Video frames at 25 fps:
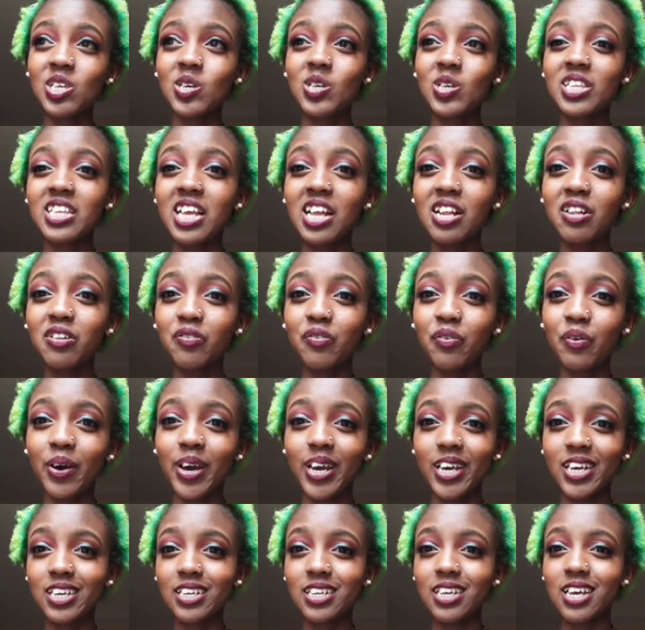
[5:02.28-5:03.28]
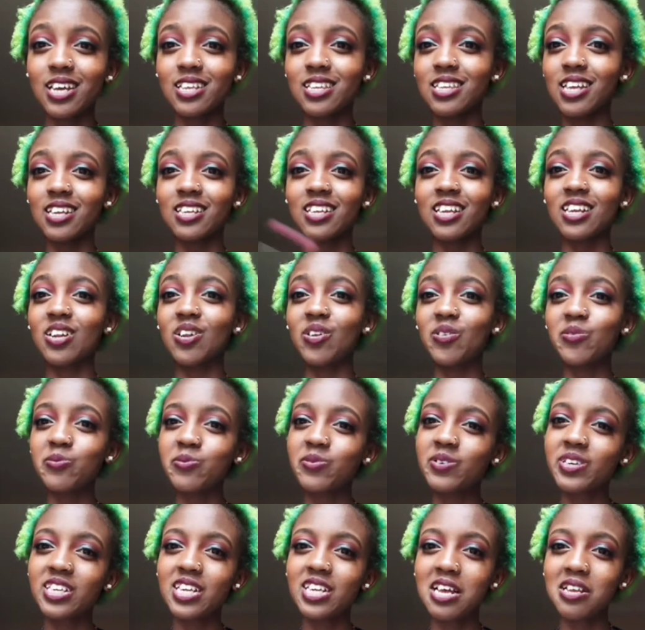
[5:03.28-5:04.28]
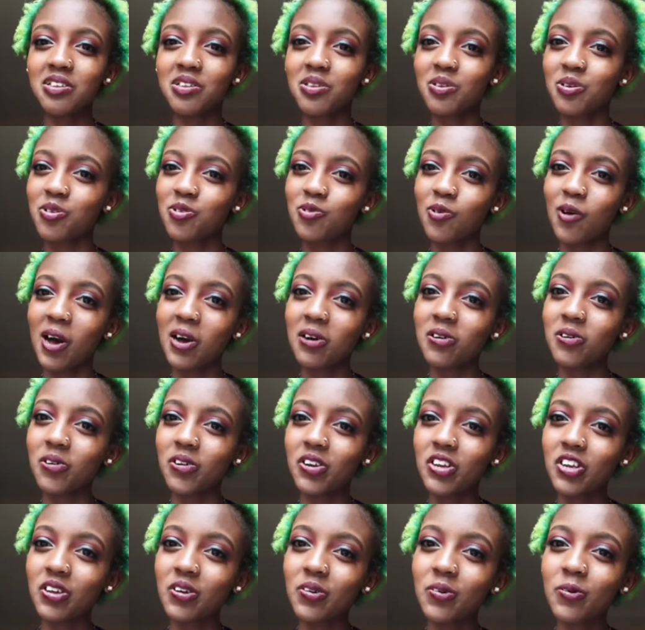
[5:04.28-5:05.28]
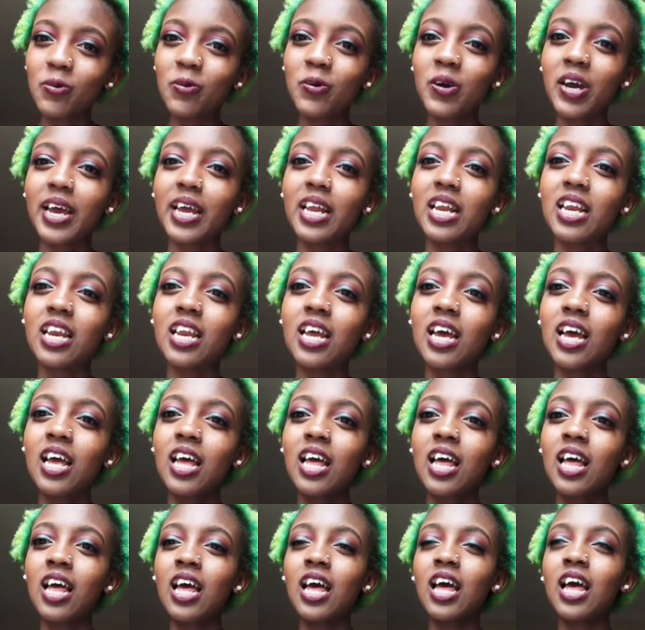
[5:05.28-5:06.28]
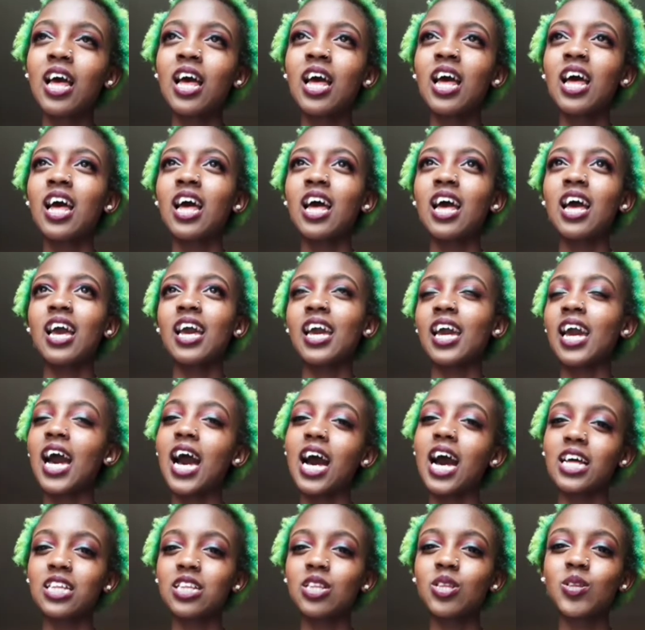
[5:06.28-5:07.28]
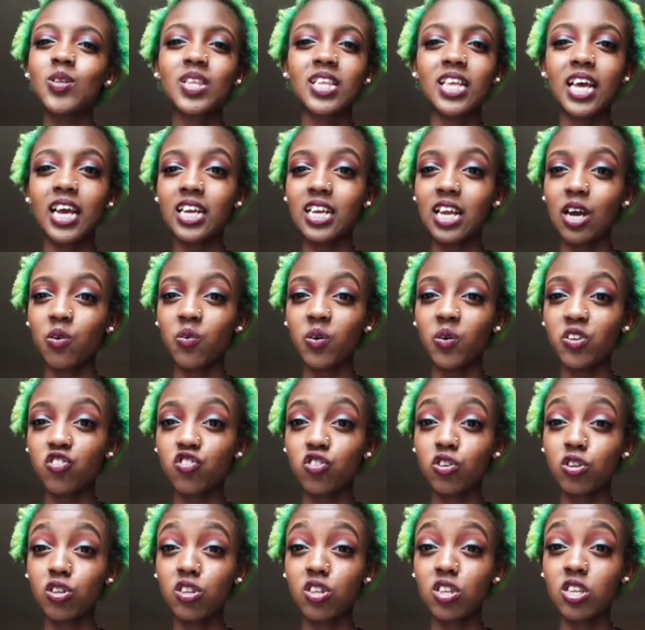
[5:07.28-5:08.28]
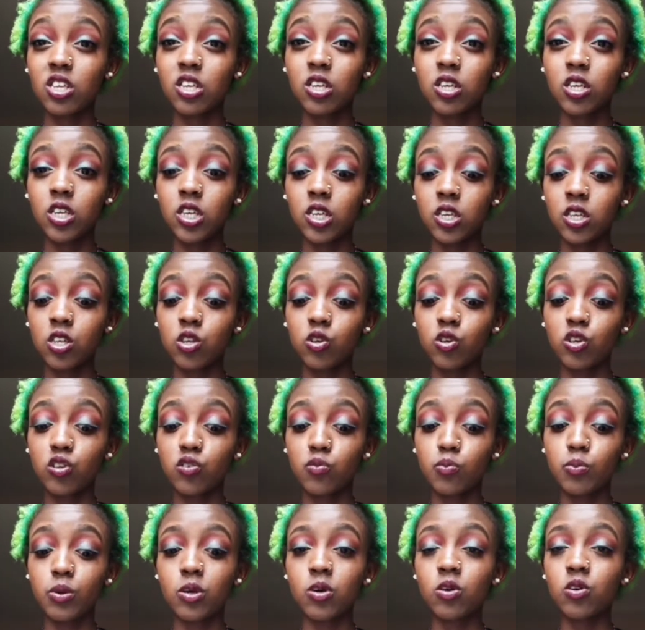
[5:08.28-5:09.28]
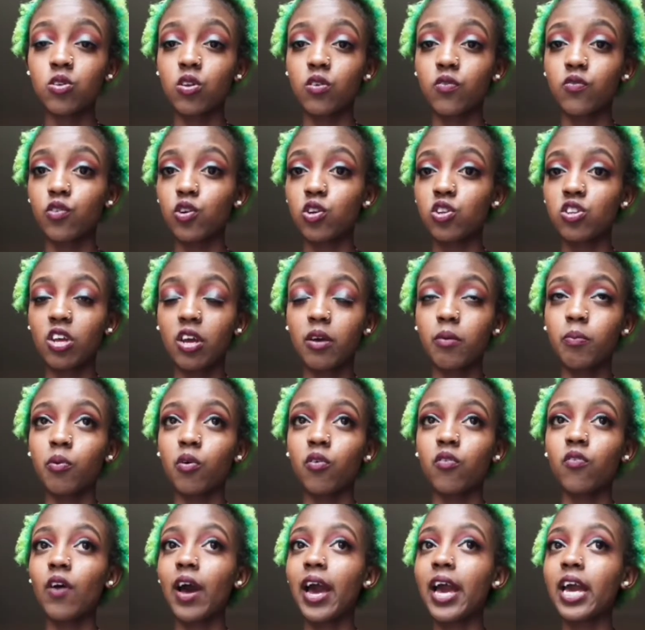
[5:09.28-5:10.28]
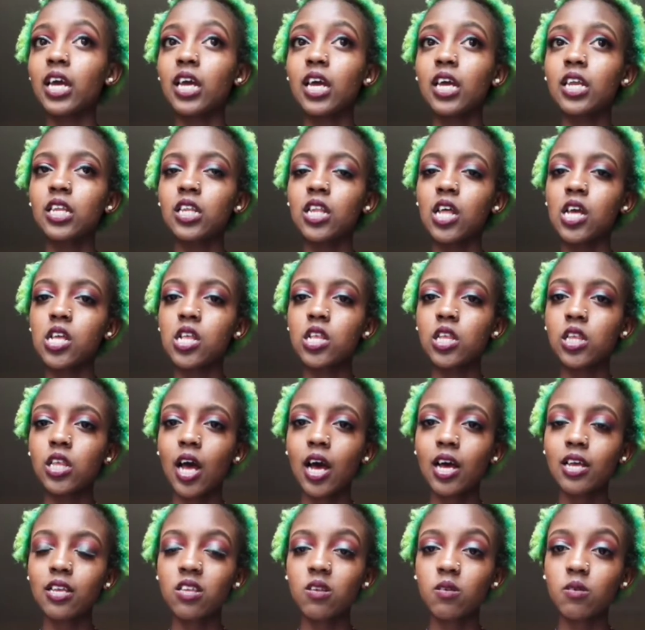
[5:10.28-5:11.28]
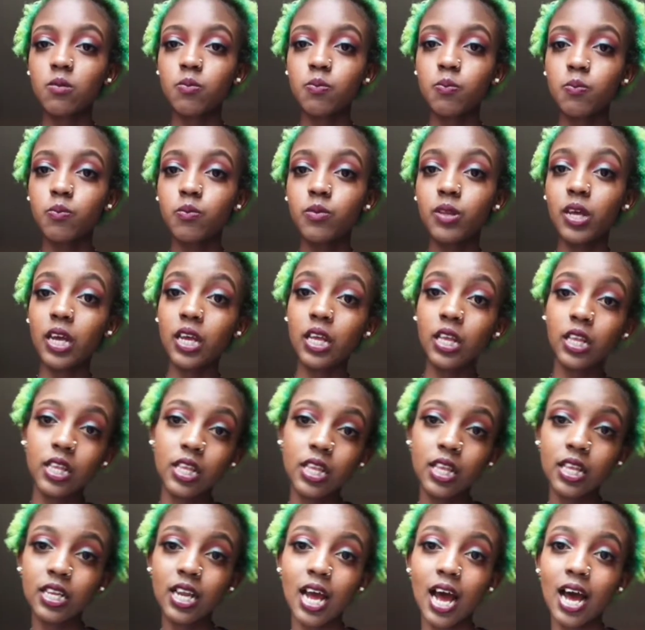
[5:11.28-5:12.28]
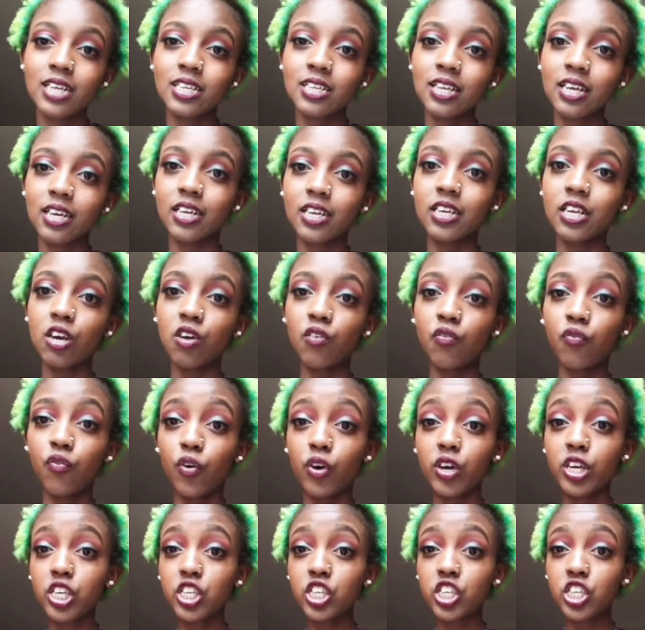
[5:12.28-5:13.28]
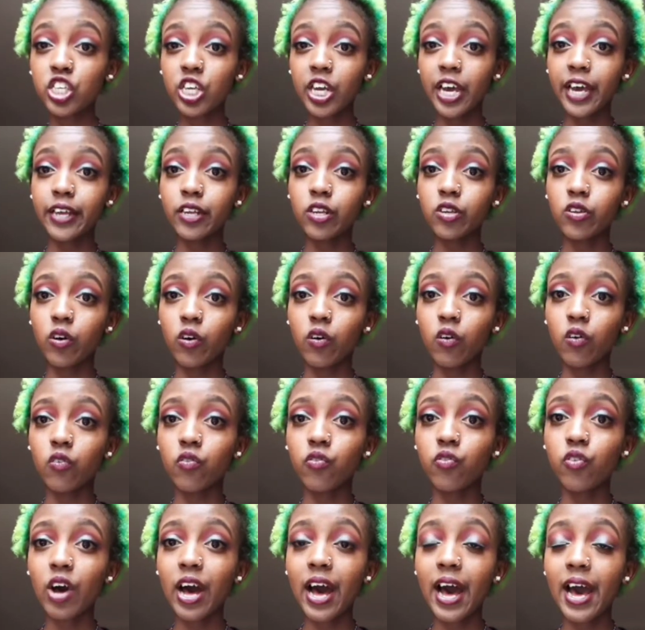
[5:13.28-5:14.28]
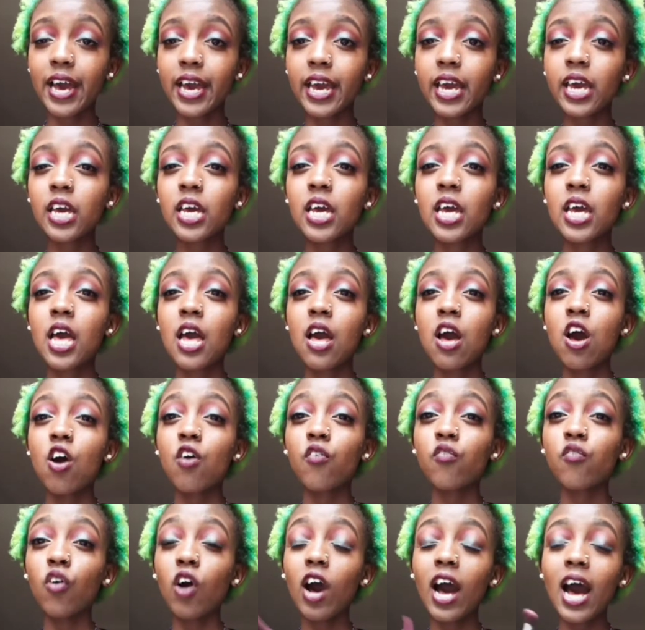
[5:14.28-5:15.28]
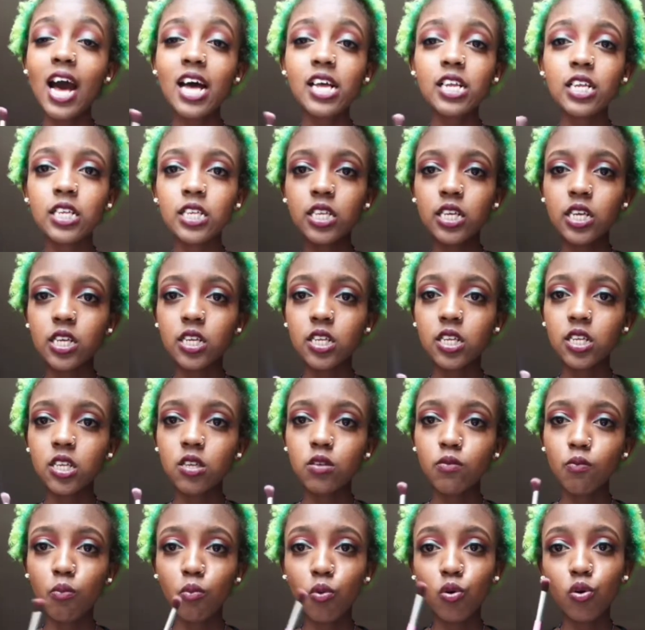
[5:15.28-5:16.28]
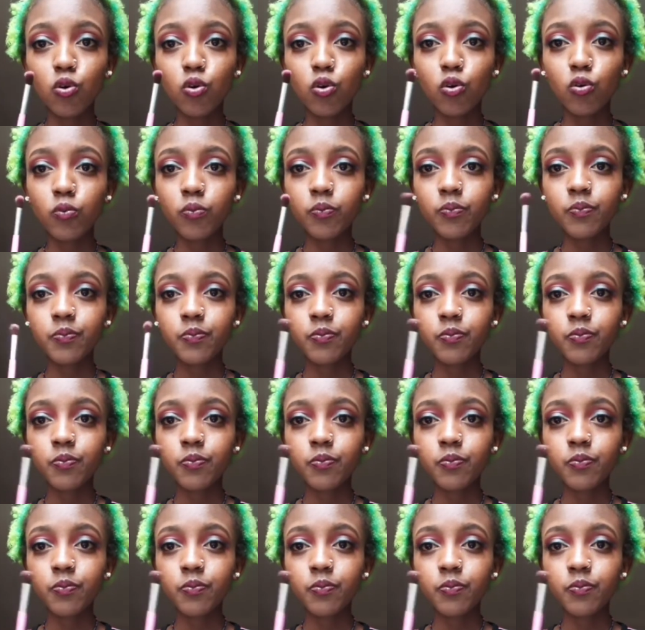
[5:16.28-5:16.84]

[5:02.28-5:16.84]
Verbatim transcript: yourself why a certain loop does not work on you and yeah those kind of questions just know it's because of your type of eye and there is a, there is a technique for each kind of eye for us it's more